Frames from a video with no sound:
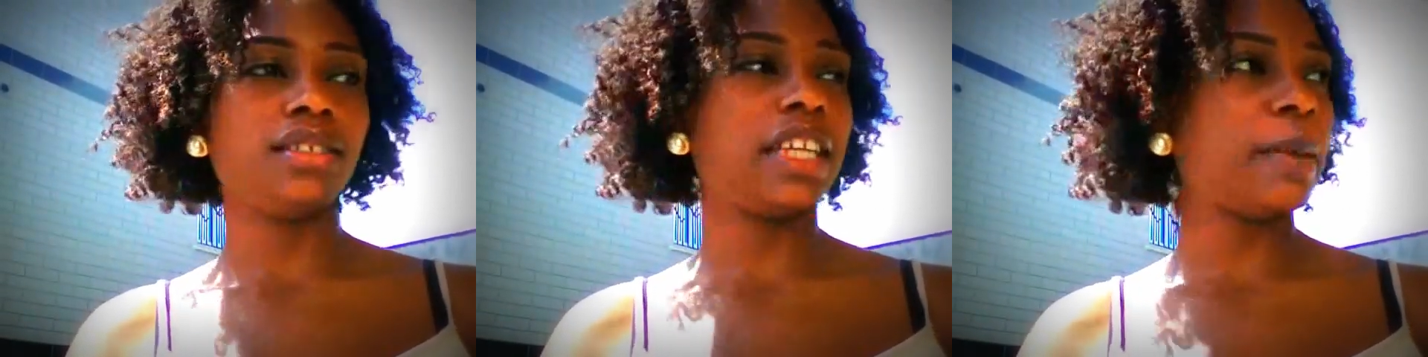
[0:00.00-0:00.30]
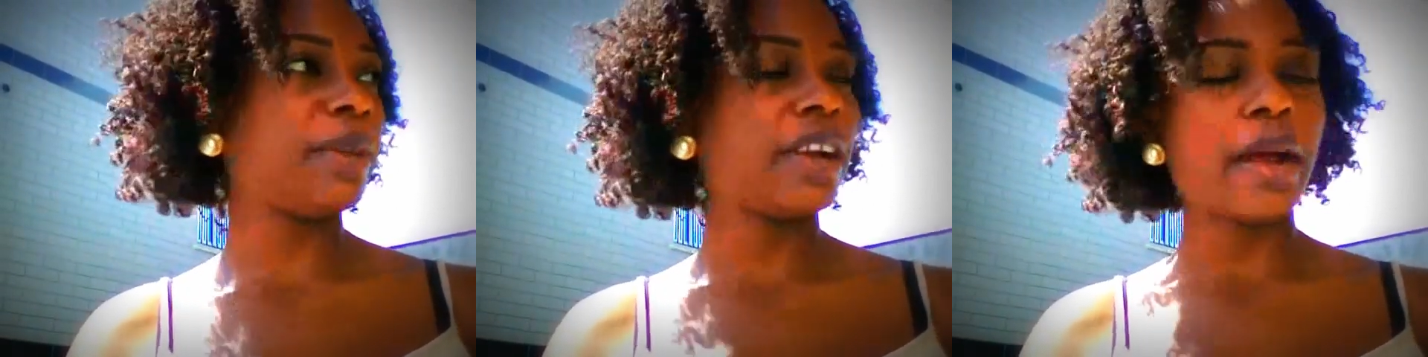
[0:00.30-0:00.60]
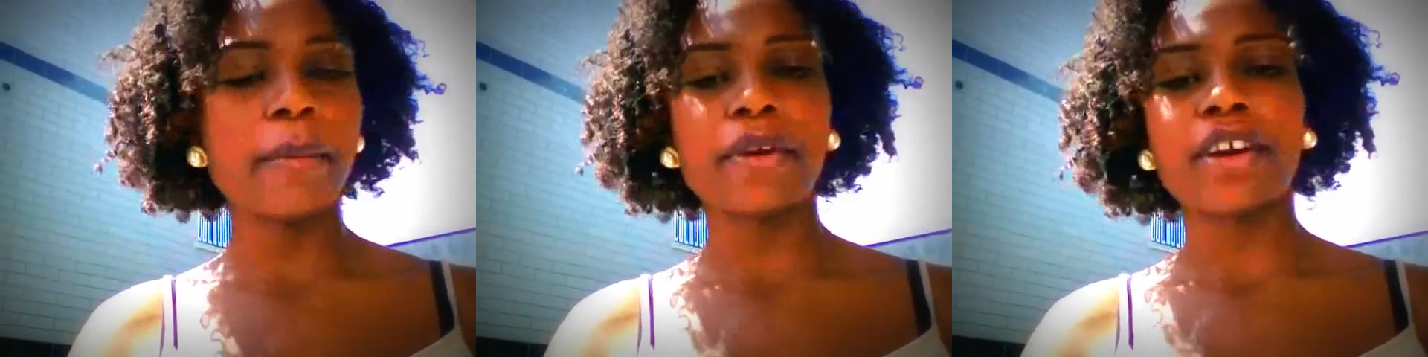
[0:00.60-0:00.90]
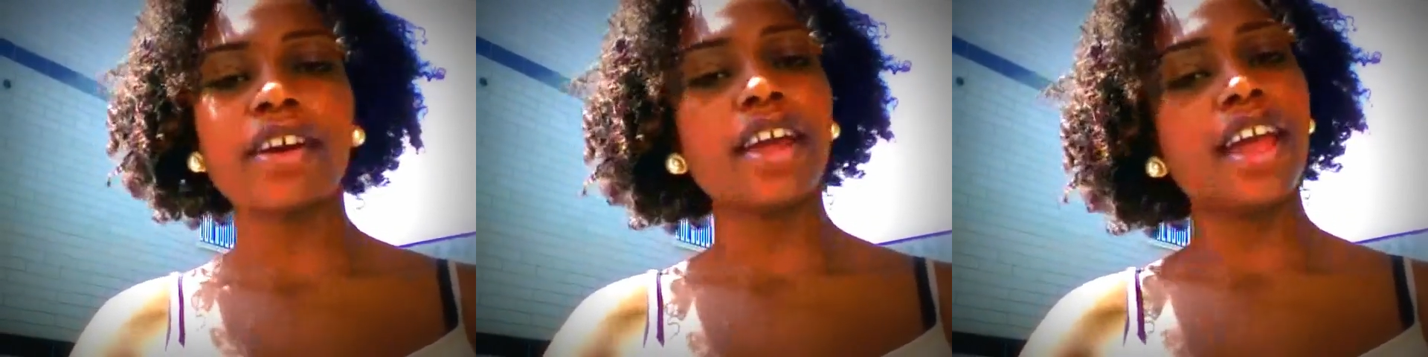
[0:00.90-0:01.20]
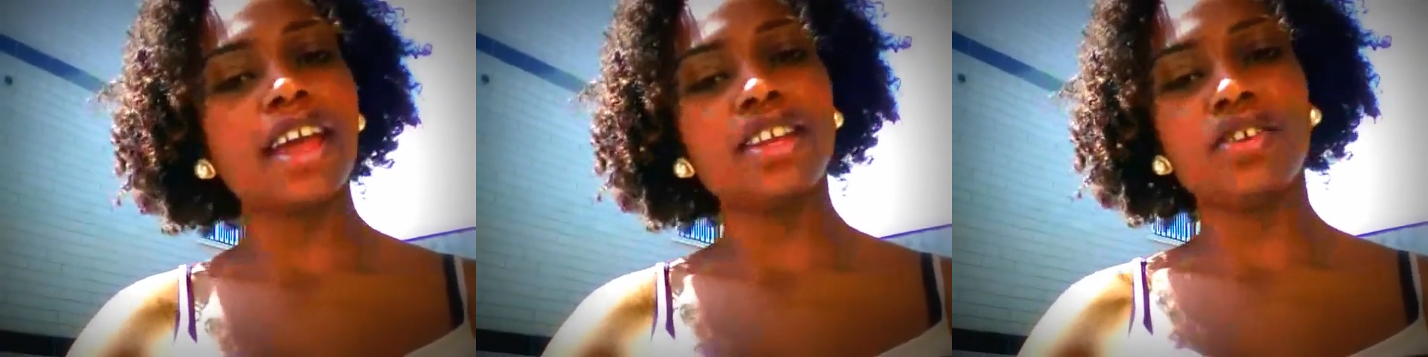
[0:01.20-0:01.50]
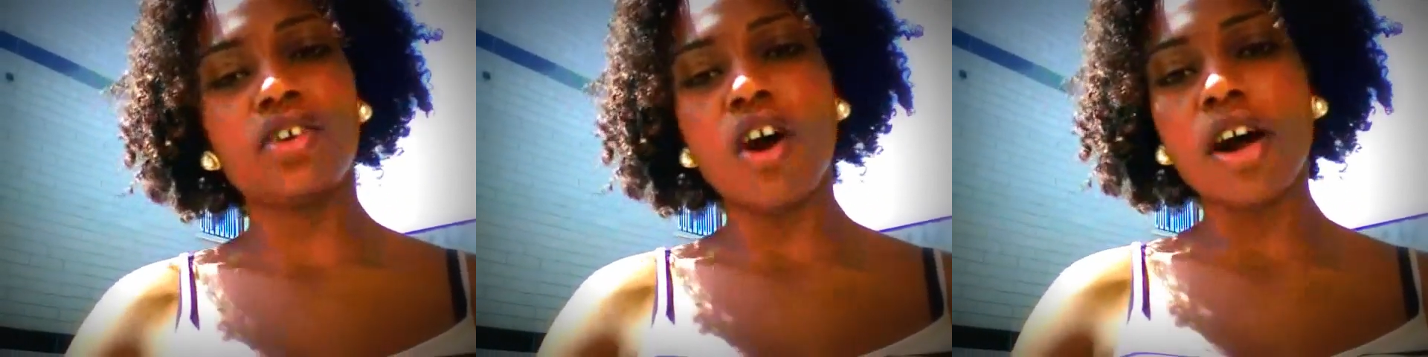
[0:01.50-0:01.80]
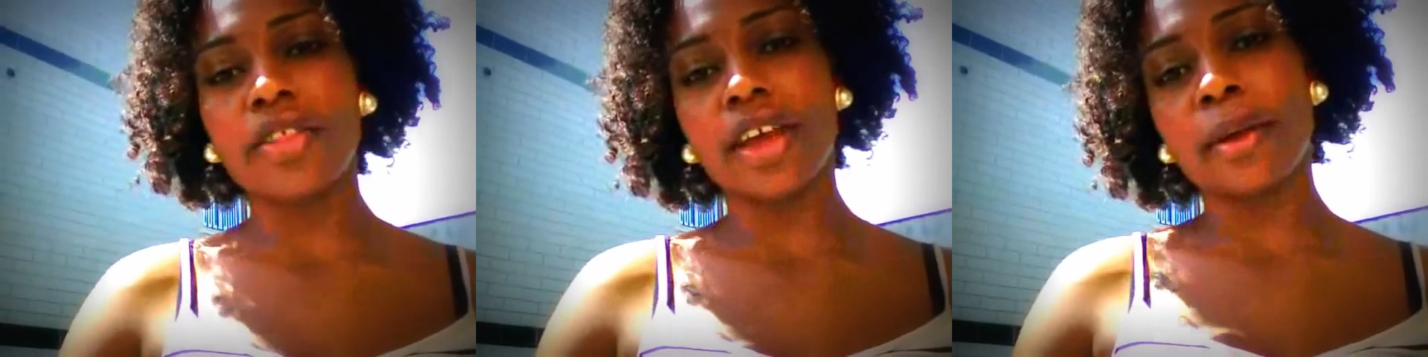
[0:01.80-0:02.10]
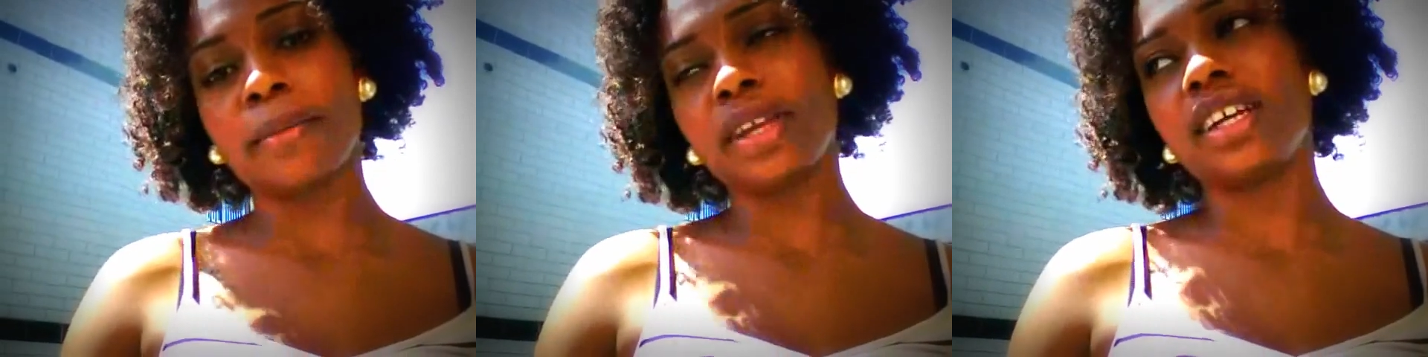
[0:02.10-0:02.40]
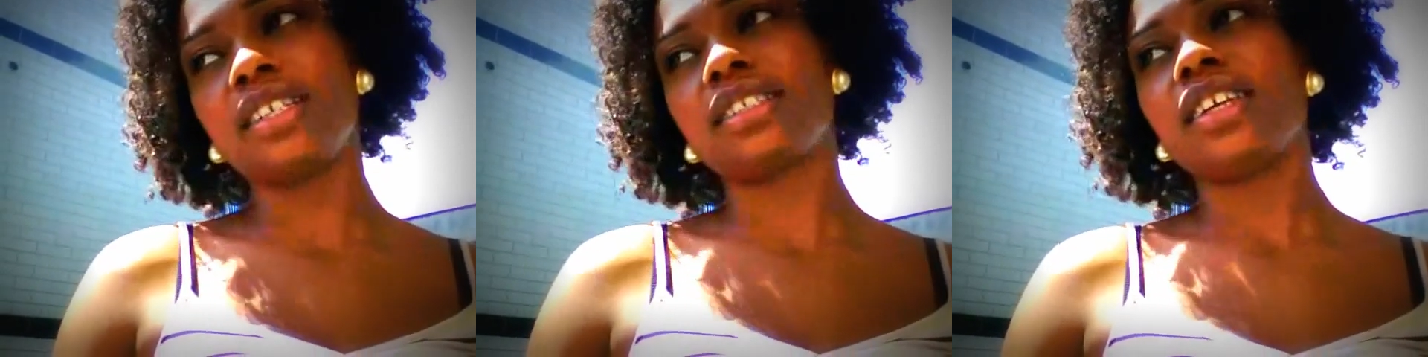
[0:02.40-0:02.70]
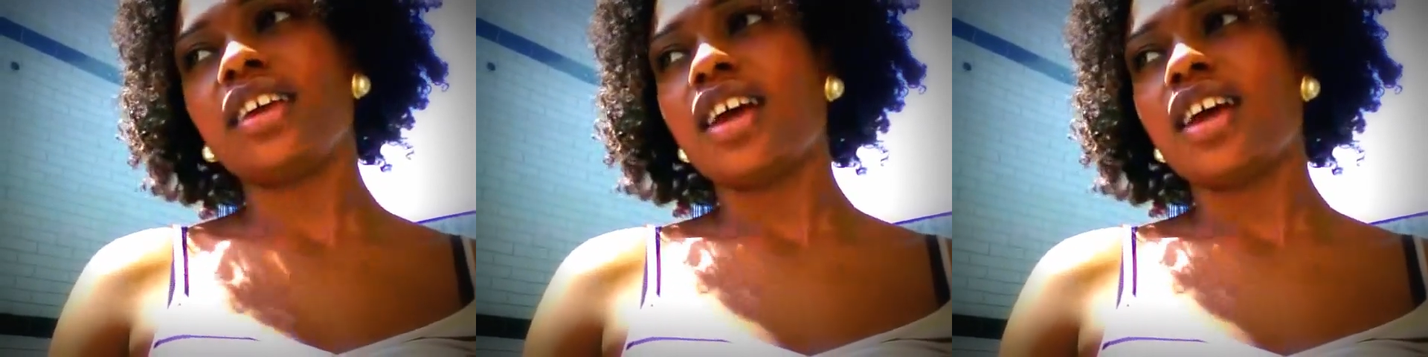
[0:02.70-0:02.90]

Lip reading: You keep their number and you call them, because